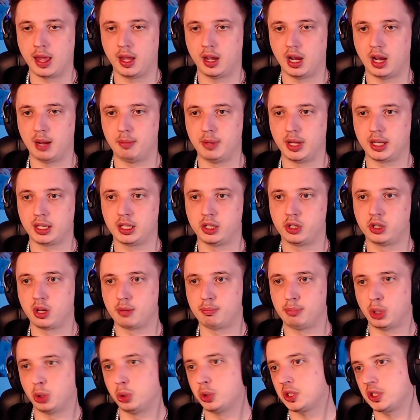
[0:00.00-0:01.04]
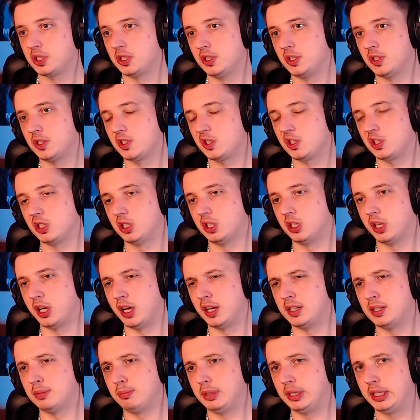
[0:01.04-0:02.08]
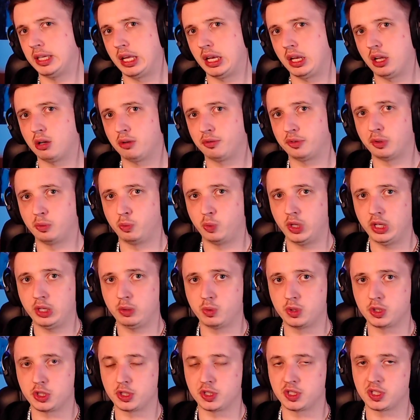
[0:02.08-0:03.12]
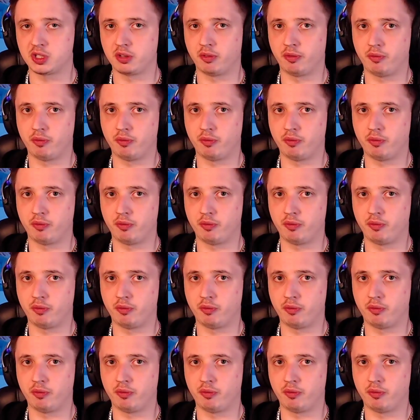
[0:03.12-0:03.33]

I'm likely going to post this at the beginning of the week, which is